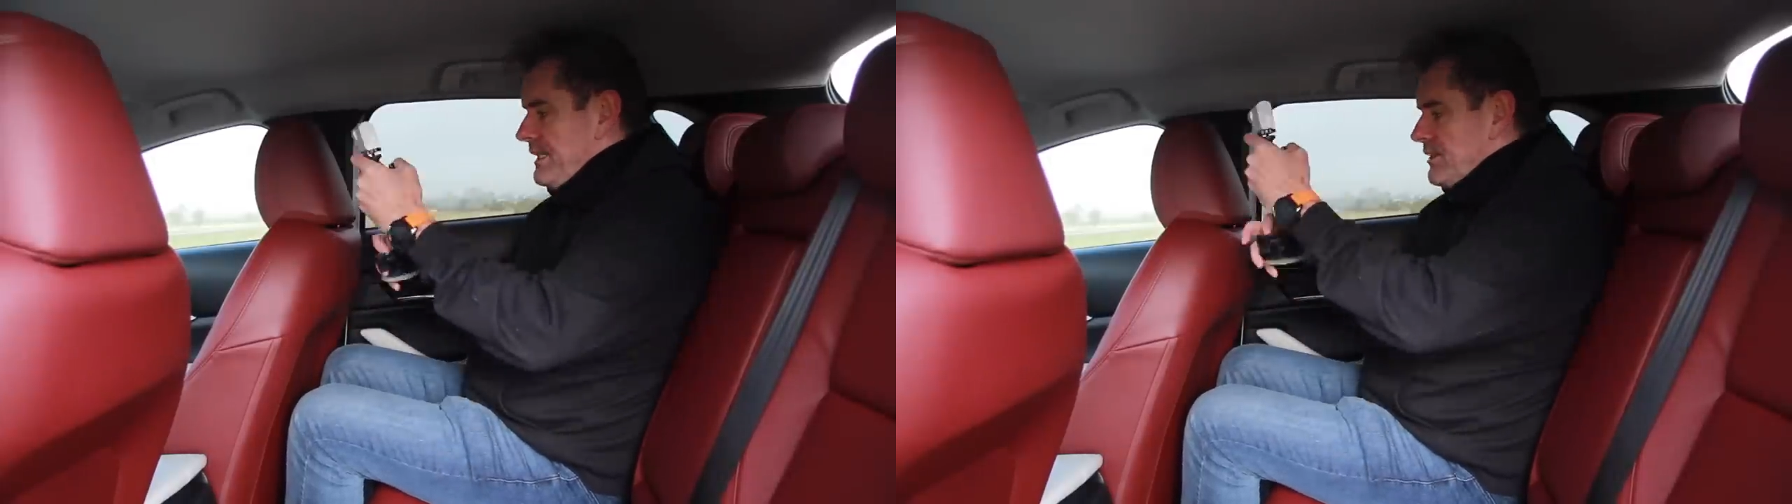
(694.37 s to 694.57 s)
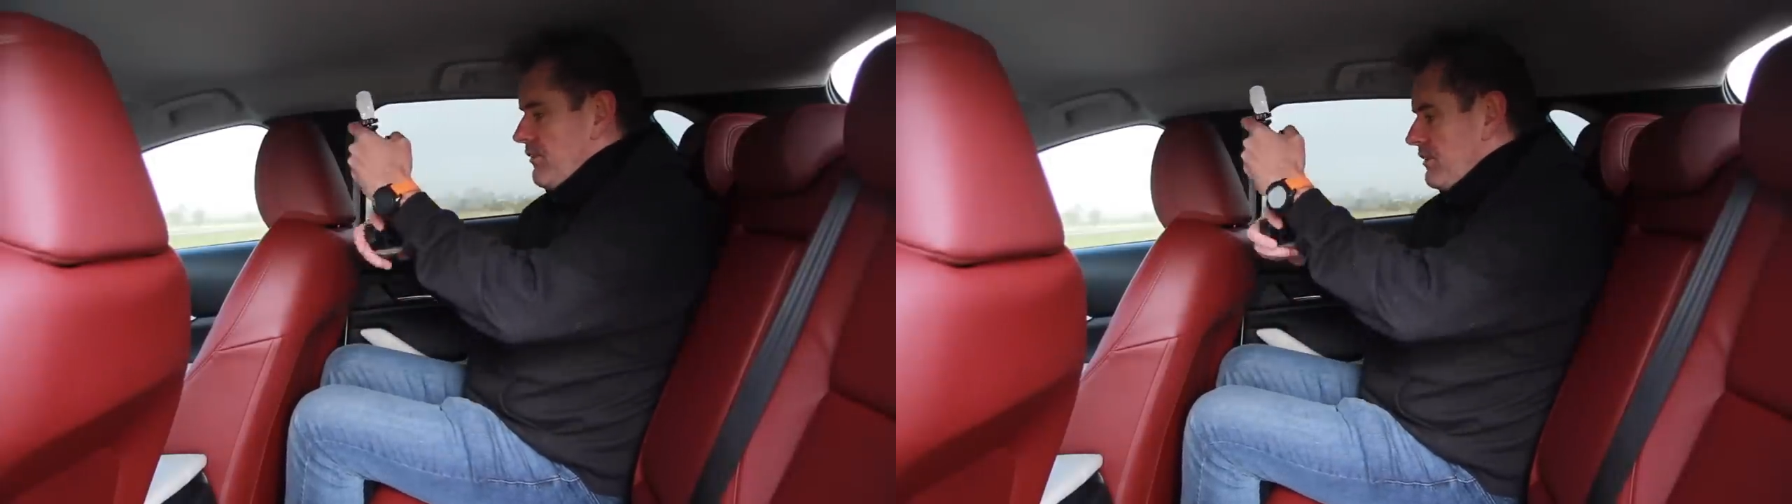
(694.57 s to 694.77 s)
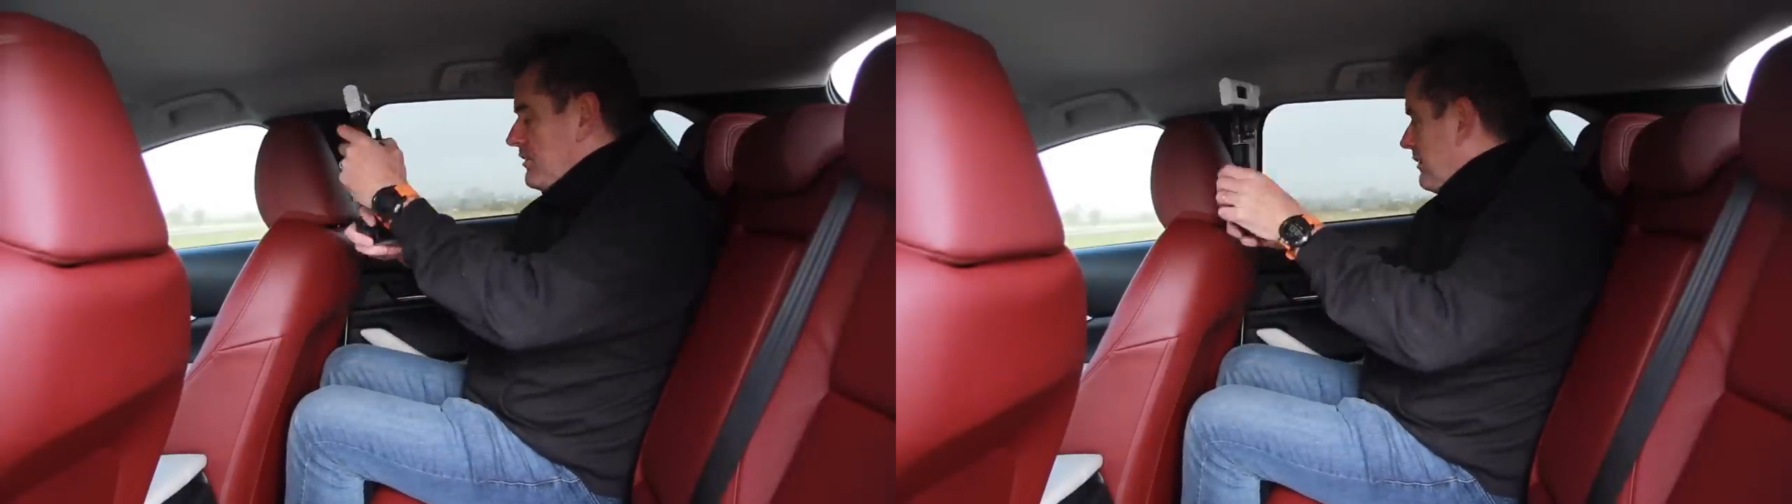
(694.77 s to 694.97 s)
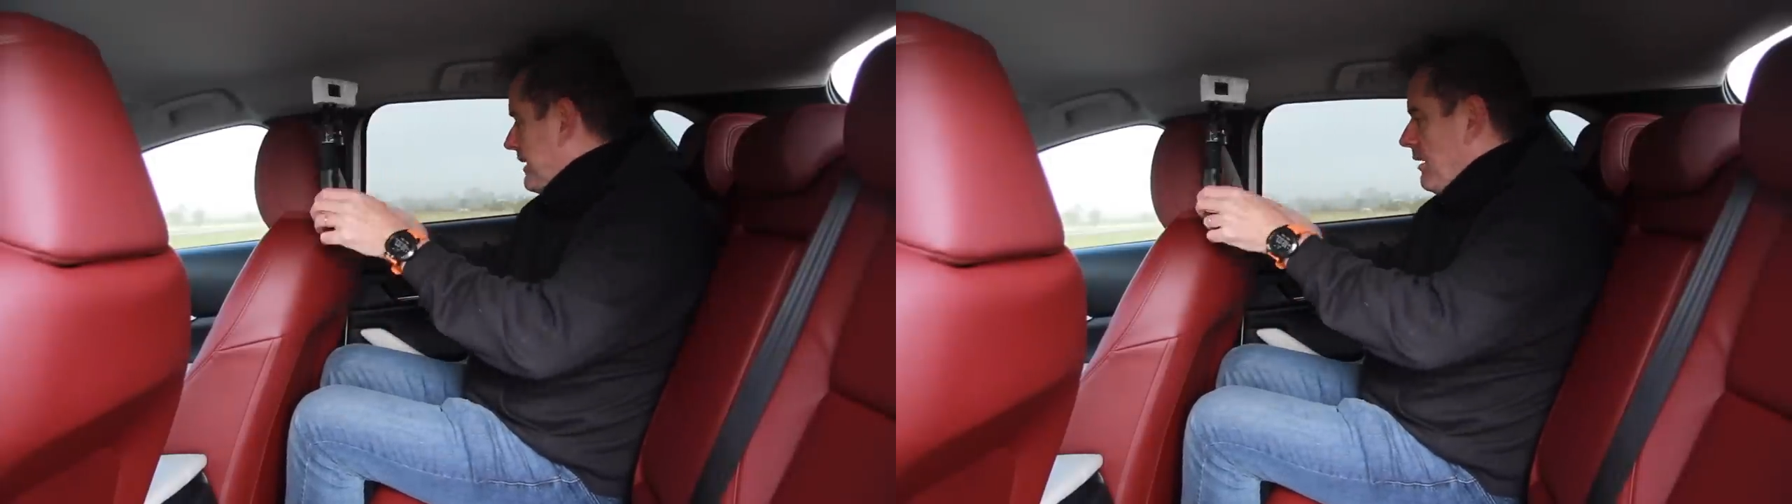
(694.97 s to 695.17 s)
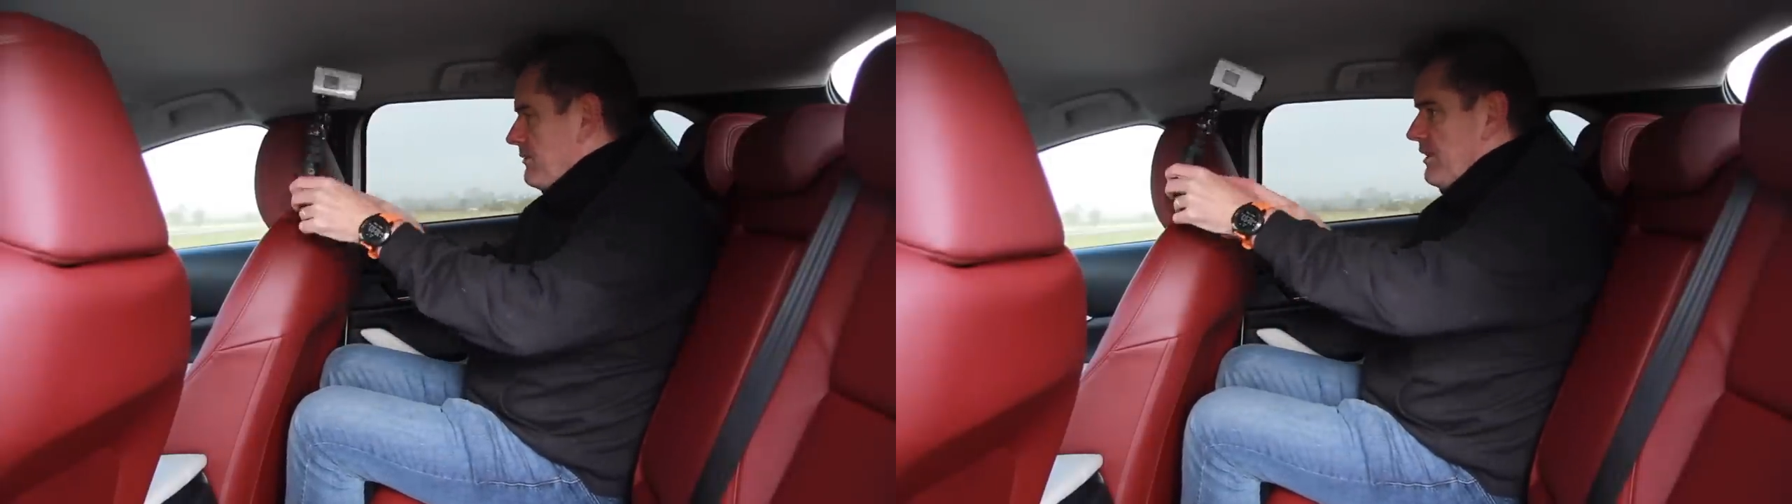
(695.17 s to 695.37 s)
so if I turn my
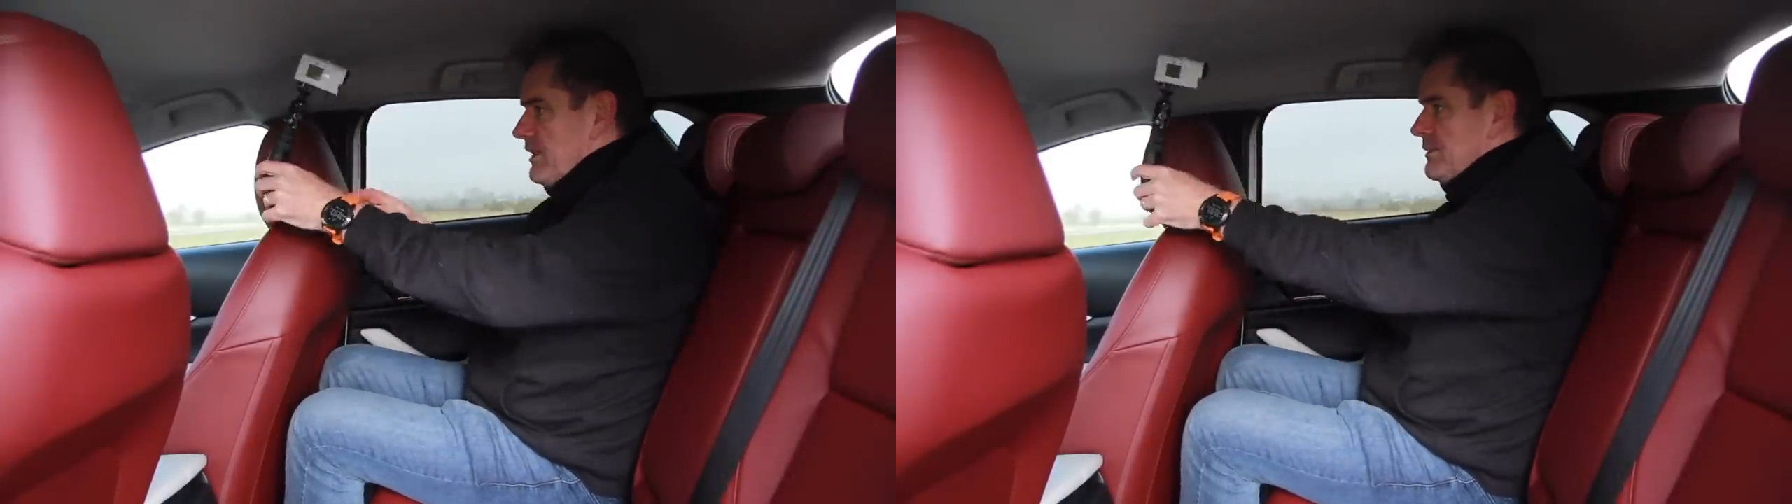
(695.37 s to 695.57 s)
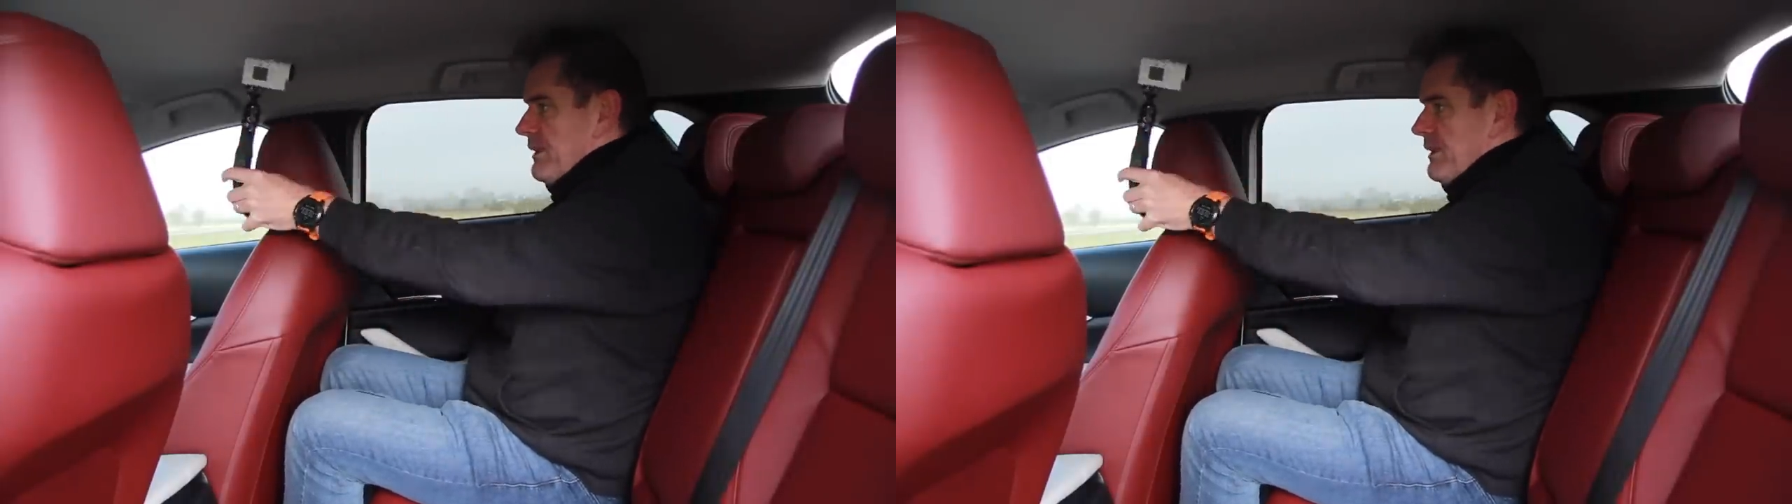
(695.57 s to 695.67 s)
camera around this